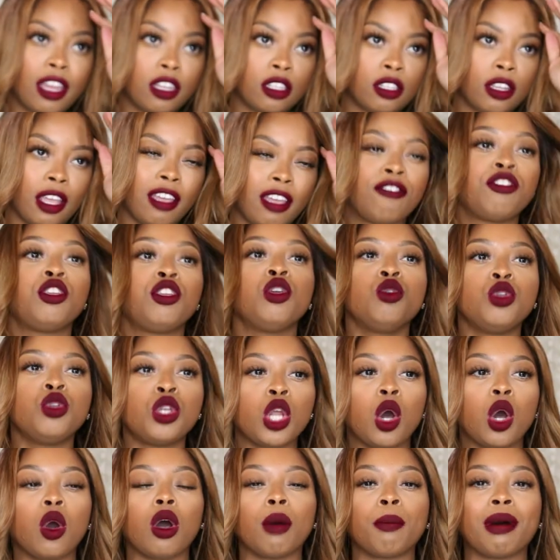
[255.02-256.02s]
as, if you
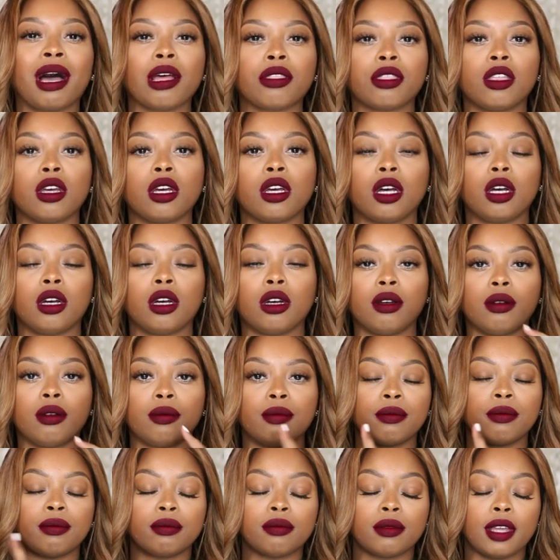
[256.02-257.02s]
know about the
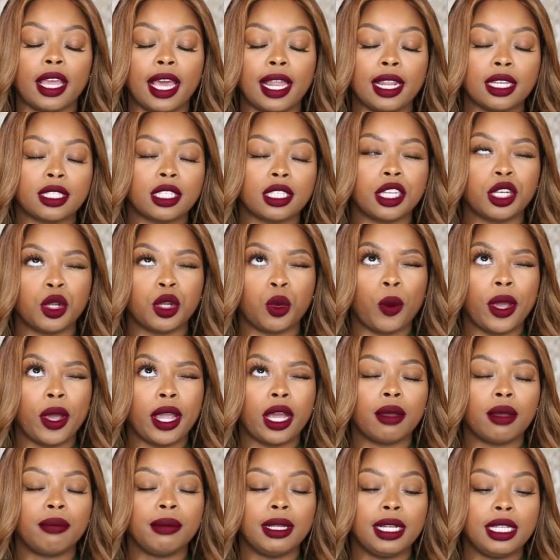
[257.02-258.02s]
um Alexander
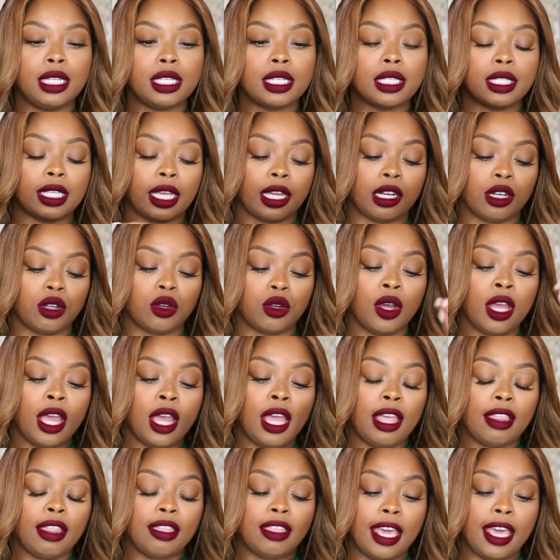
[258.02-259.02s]
Wang Amelia sandal,
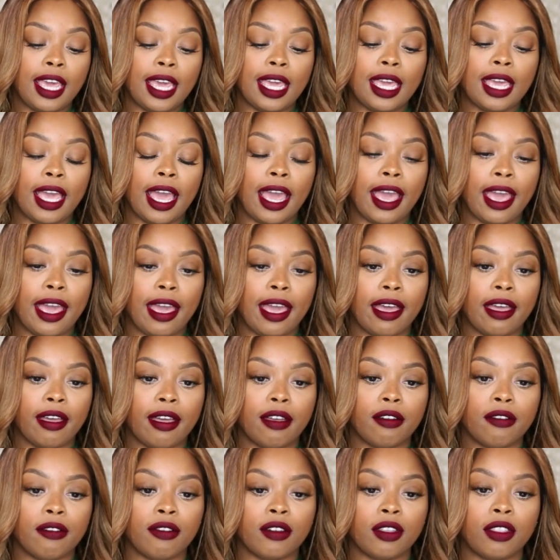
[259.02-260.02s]
they
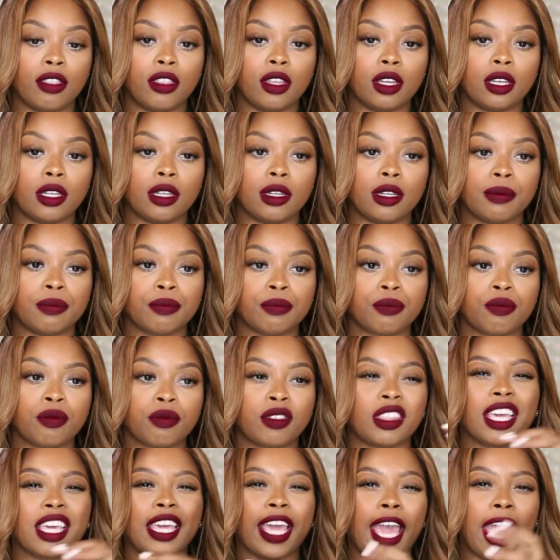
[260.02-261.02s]
have the
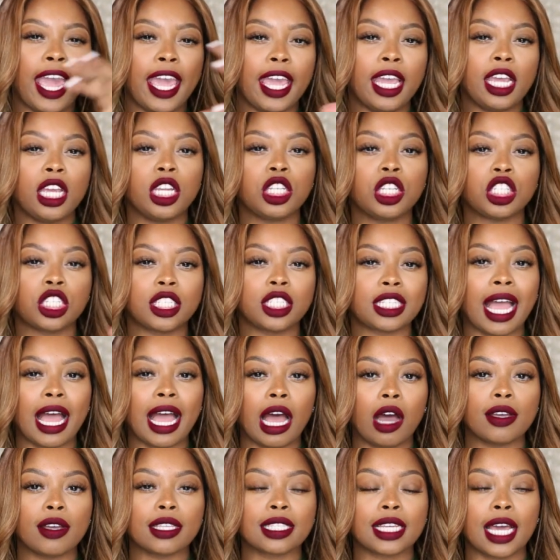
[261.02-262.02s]
The cage
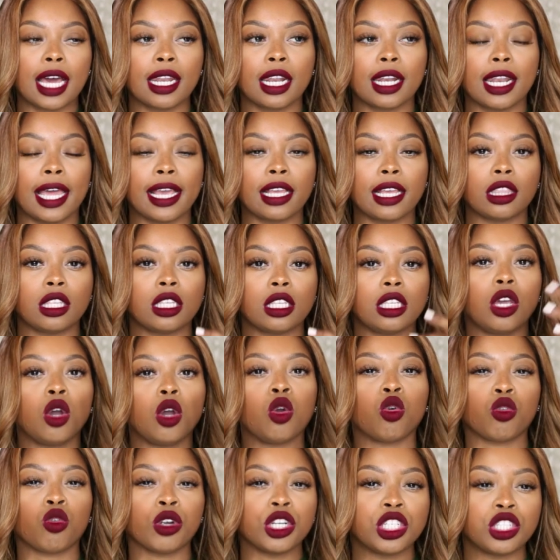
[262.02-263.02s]
style is kind of like the
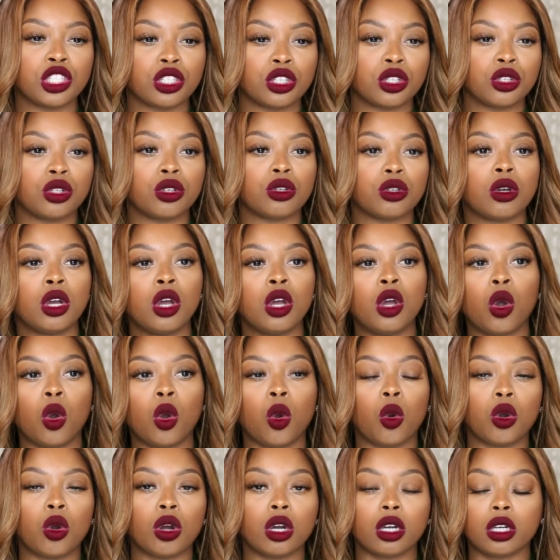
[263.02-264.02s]
original
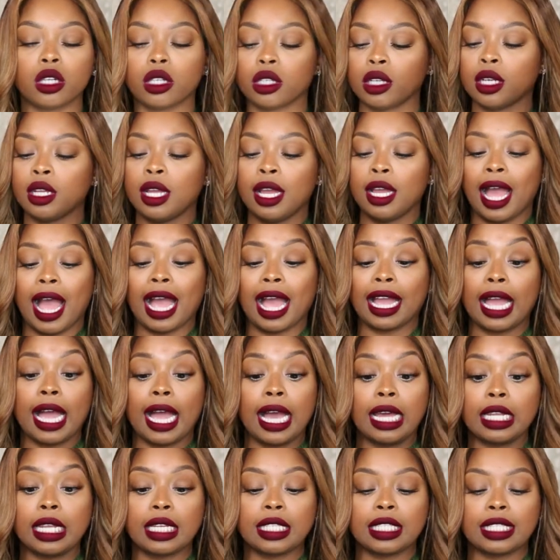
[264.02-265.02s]
or
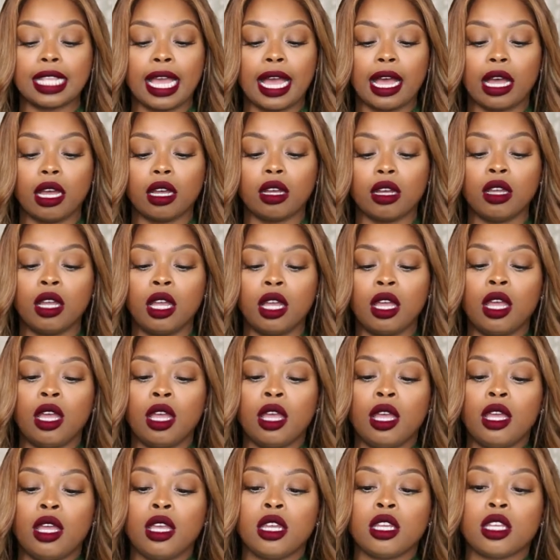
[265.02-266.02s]
iconic style.
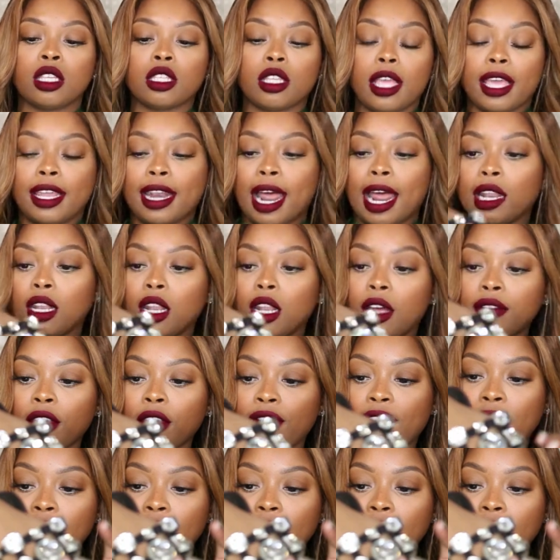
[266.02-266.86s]
And I love the